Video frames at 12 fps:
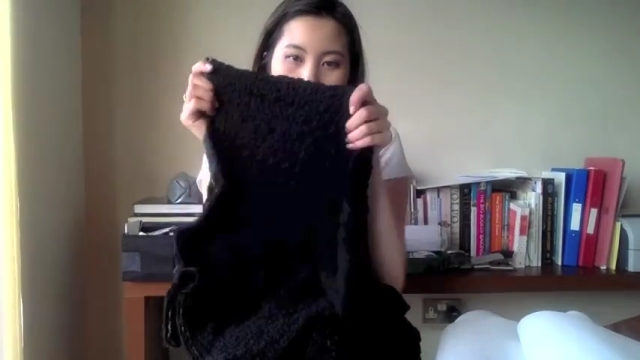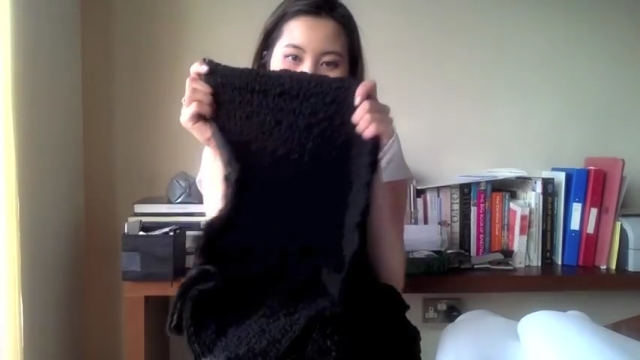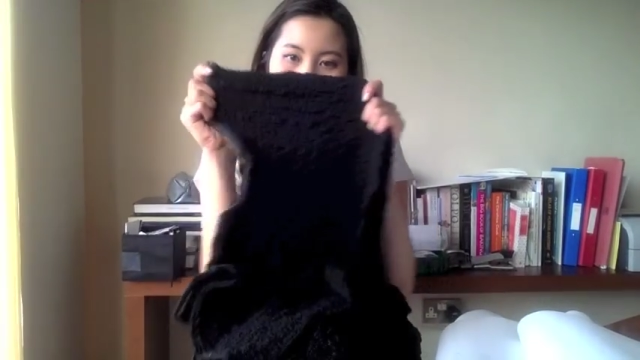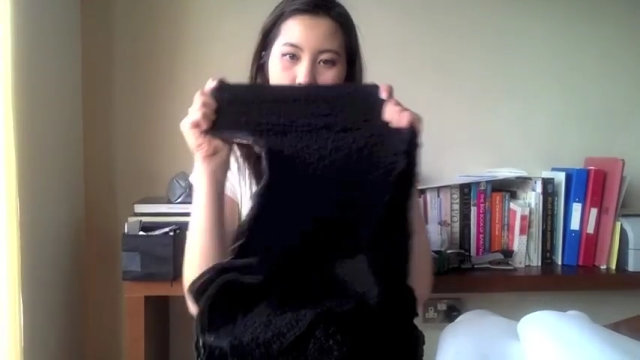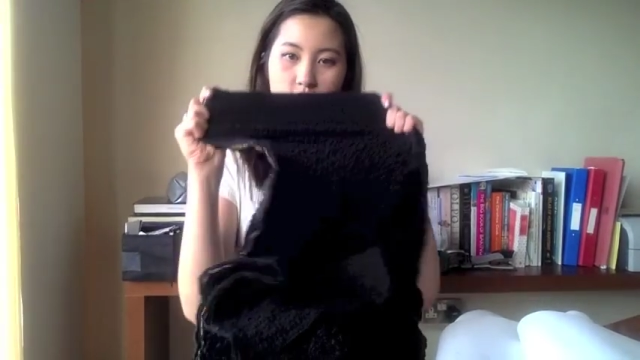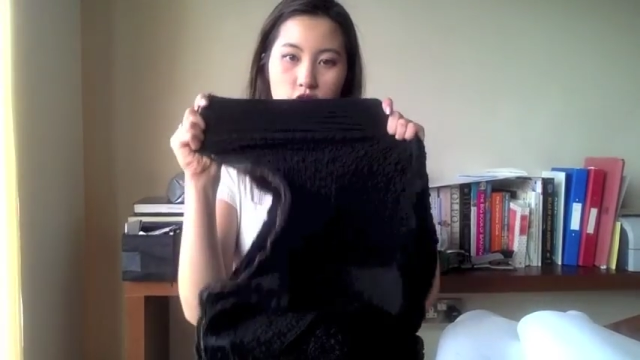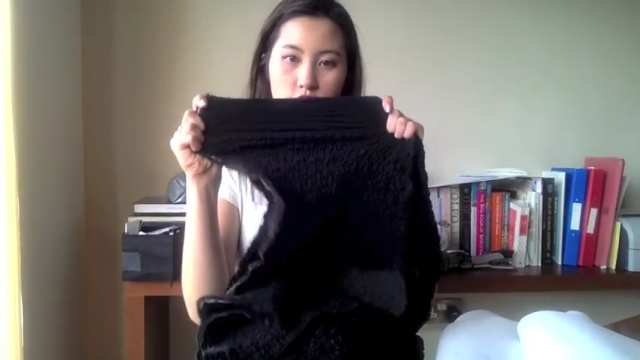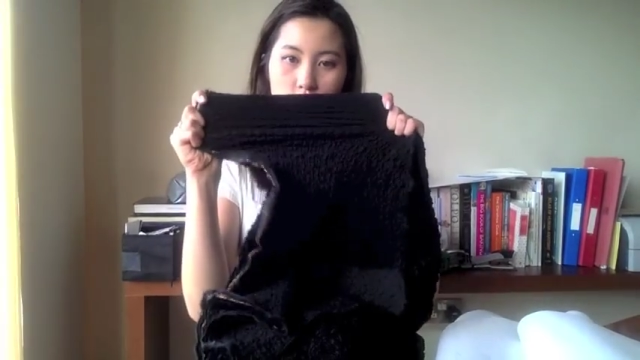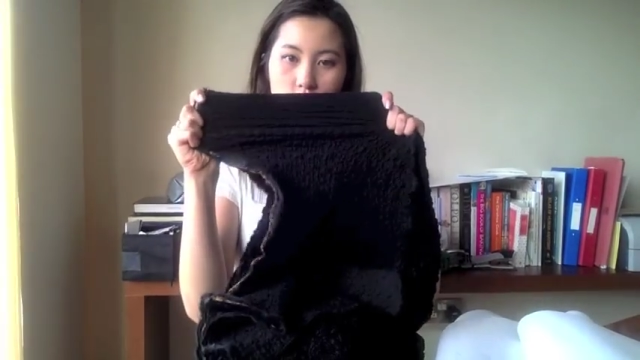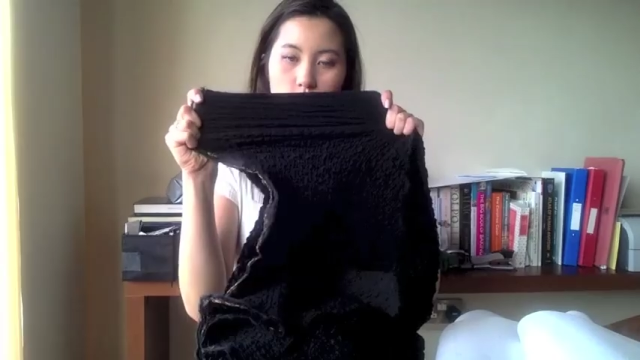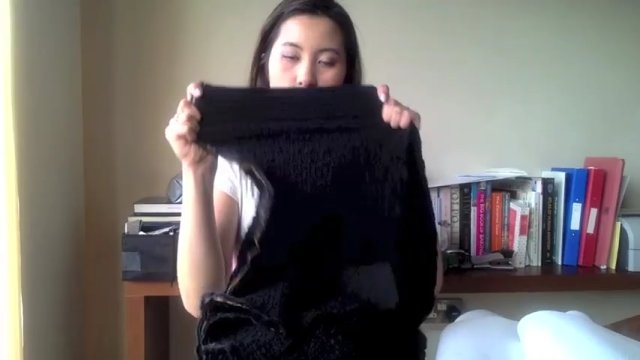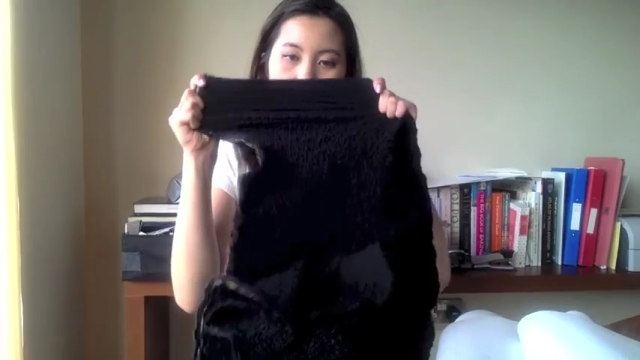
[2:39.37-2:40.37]
because if you
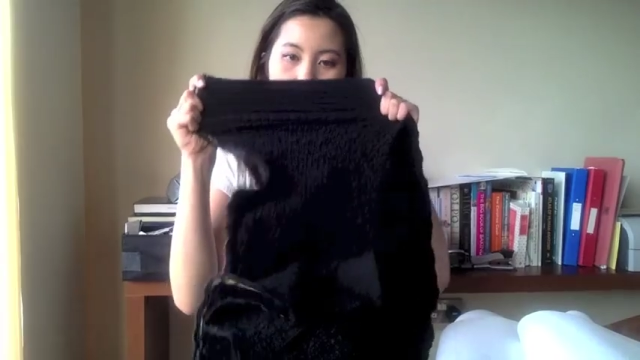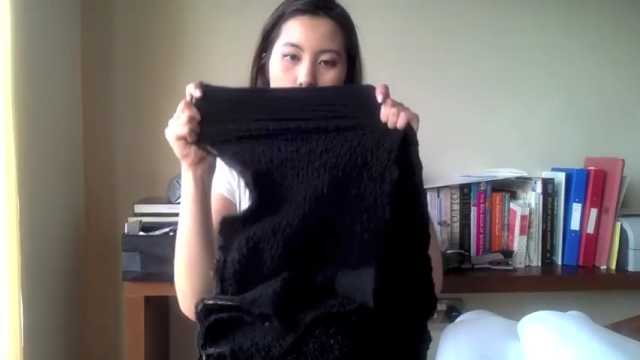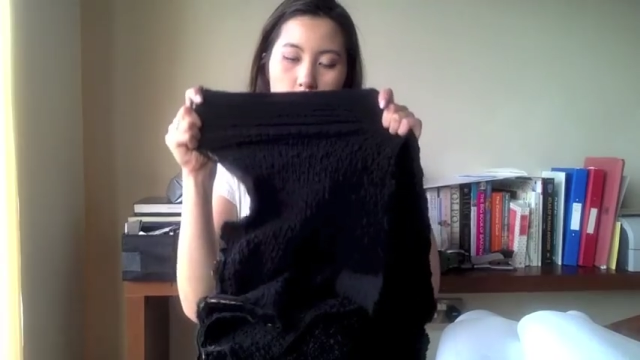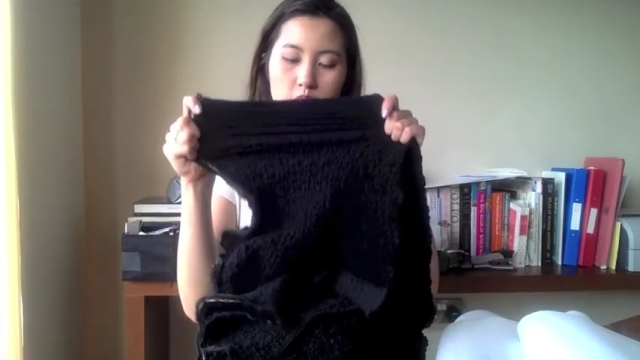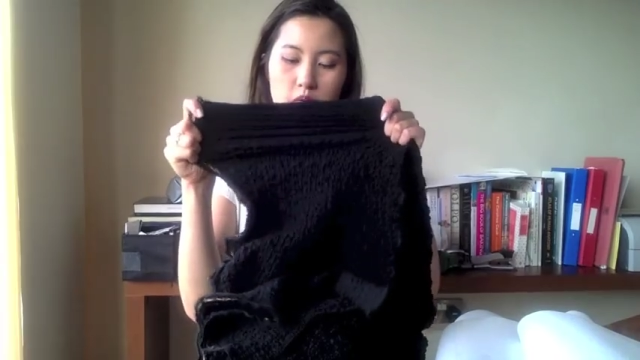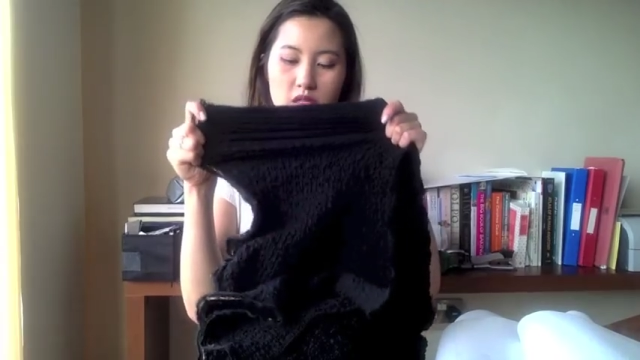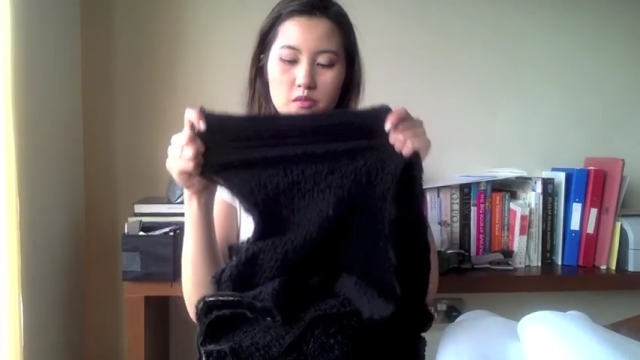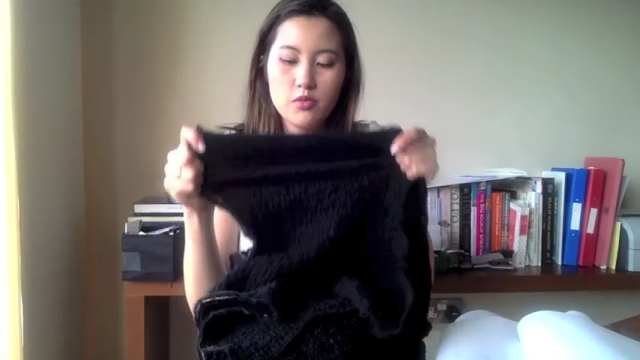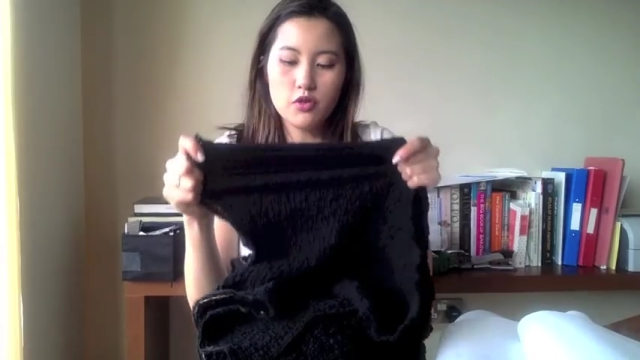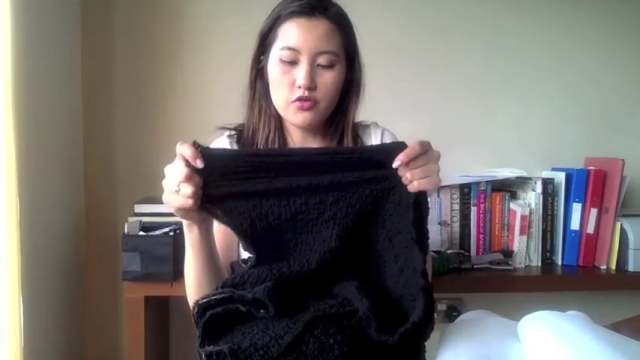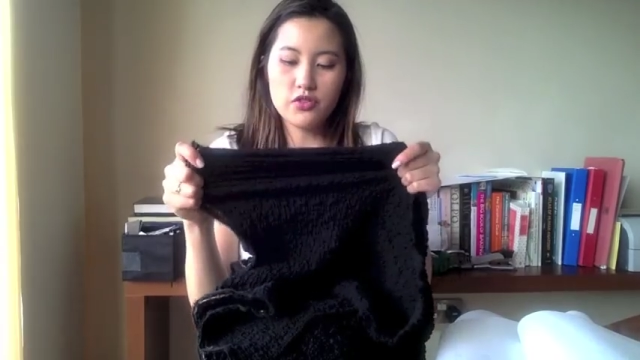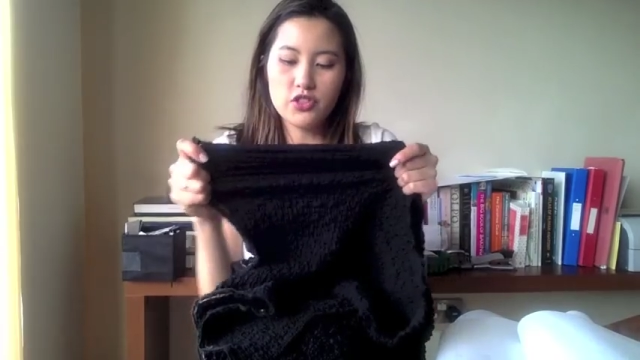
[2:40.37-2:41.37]
do, then you won't be able to
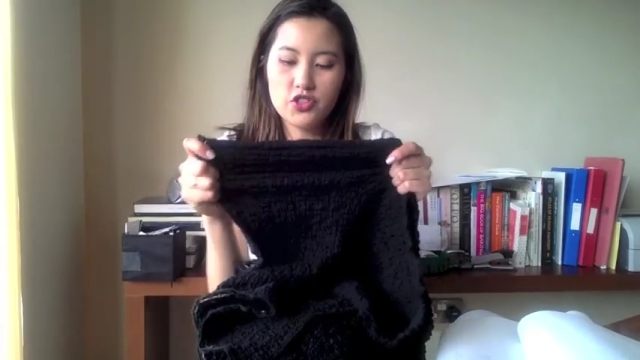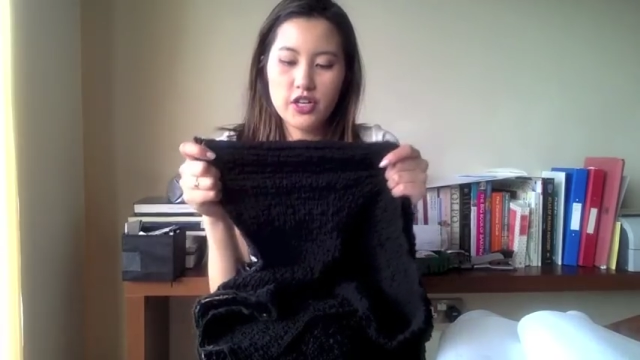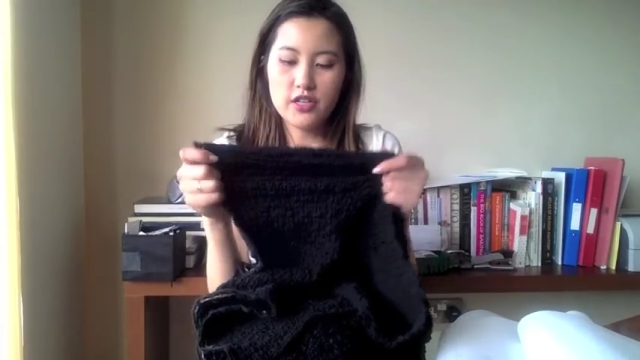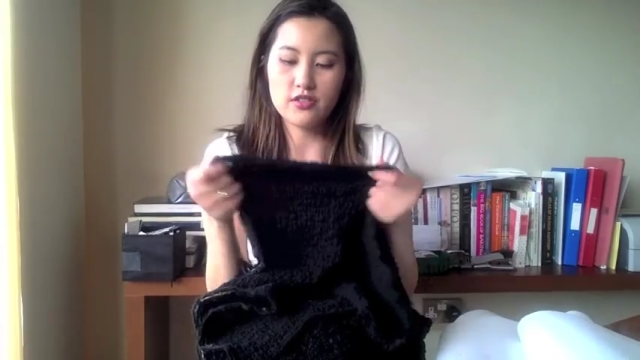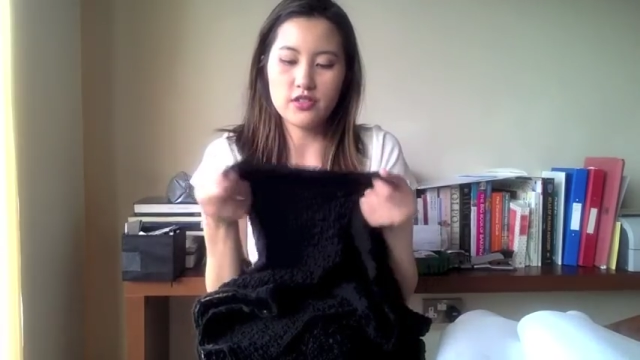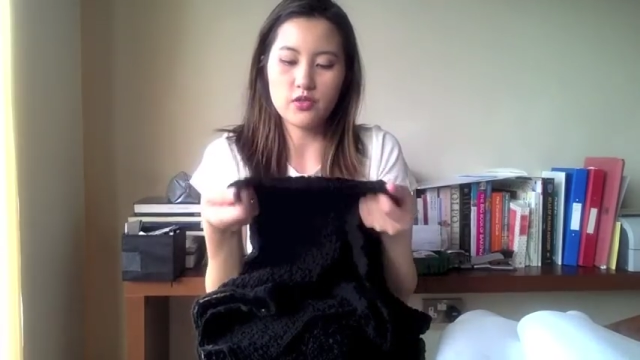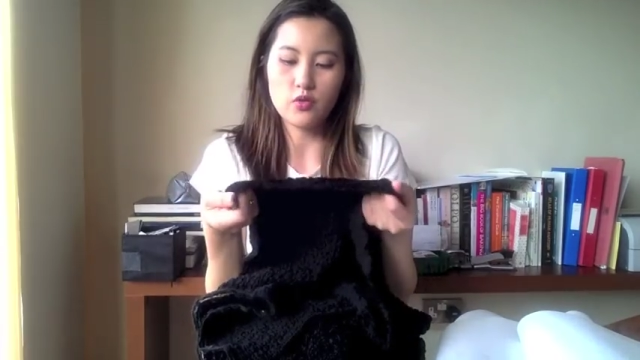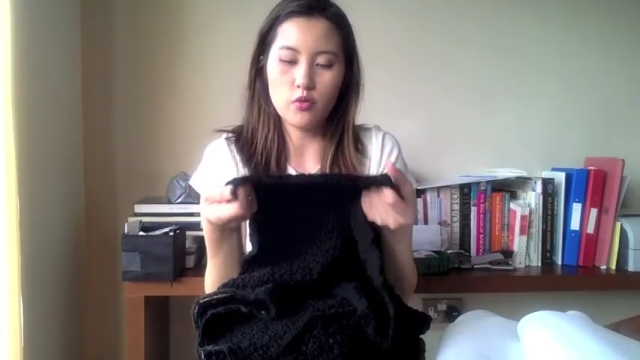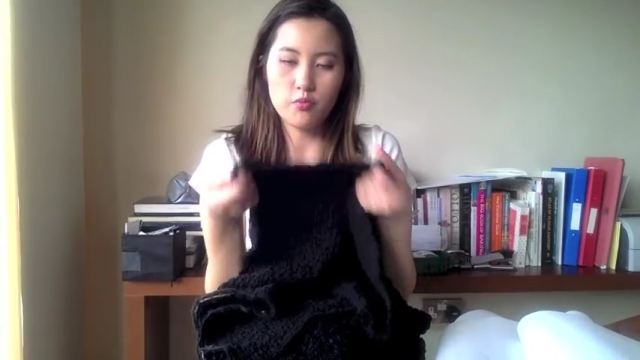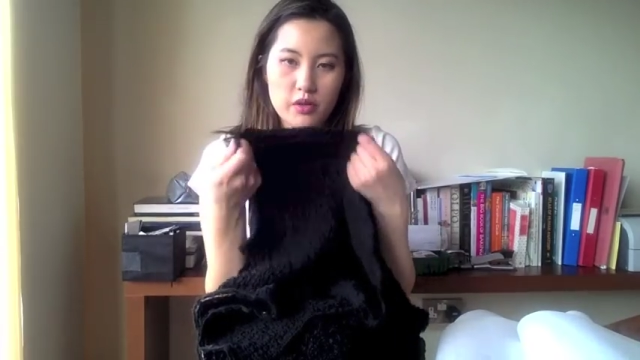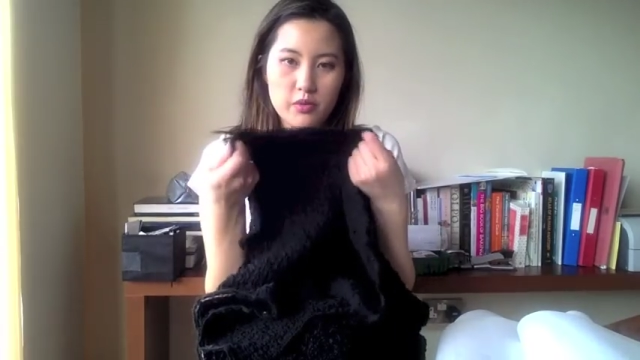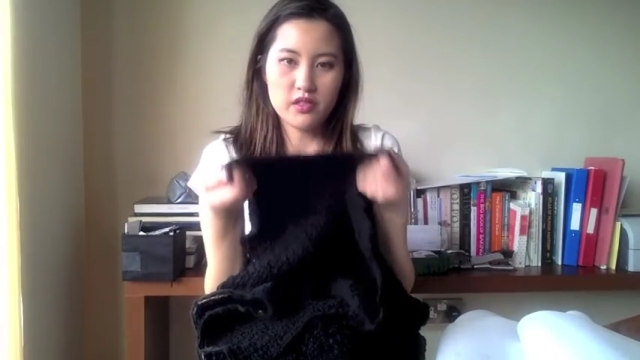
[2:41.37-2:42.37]
move in the dress and you
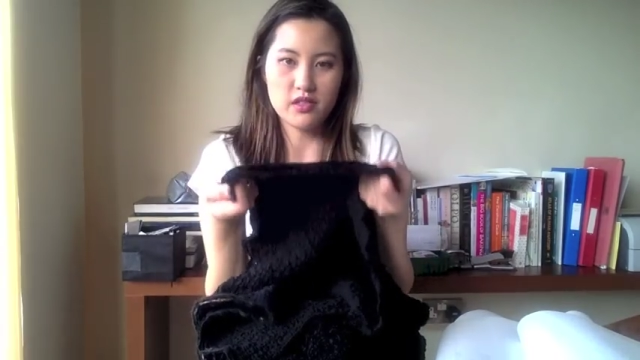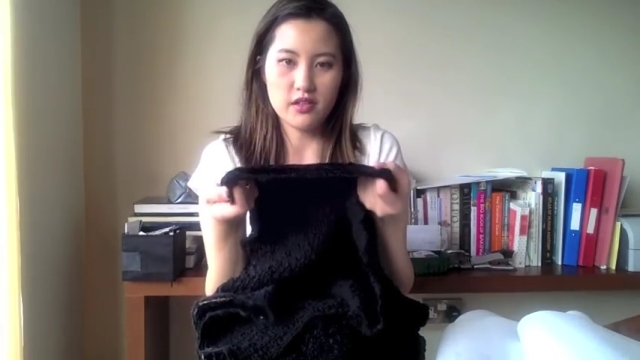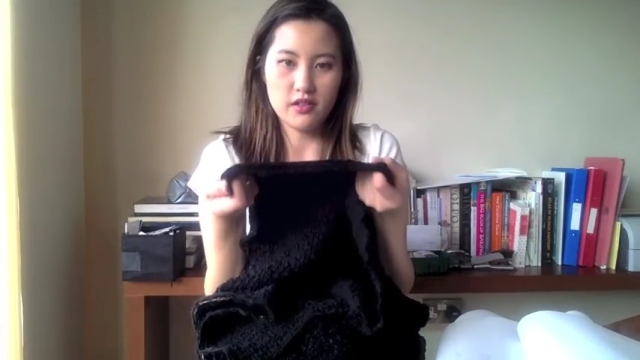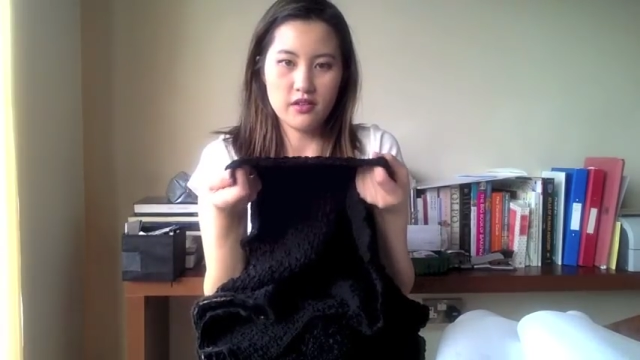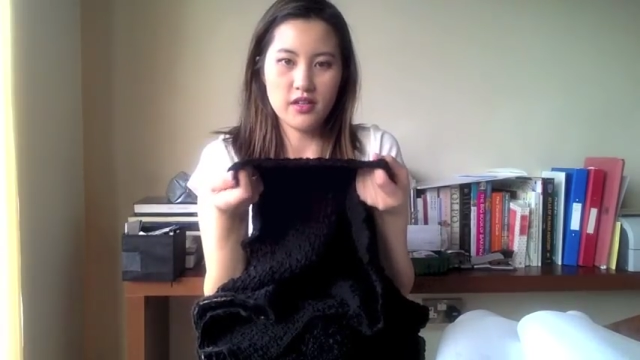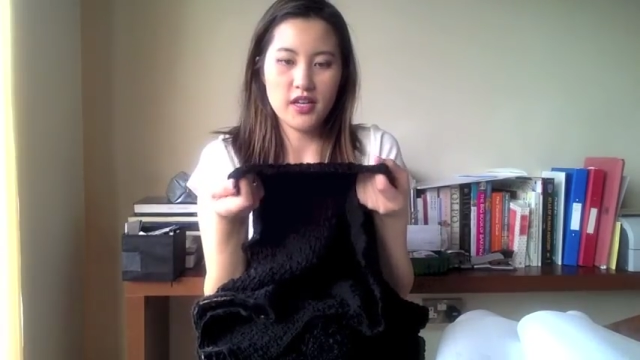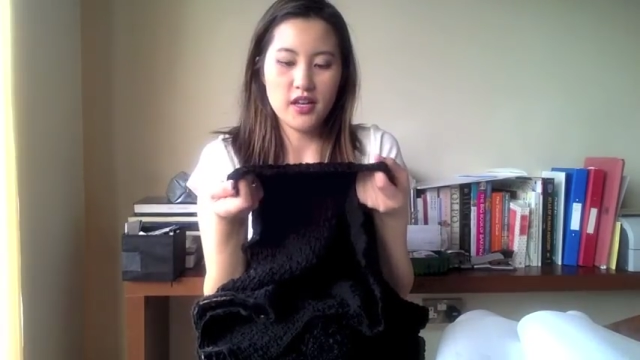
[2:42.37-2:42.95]
won't be able to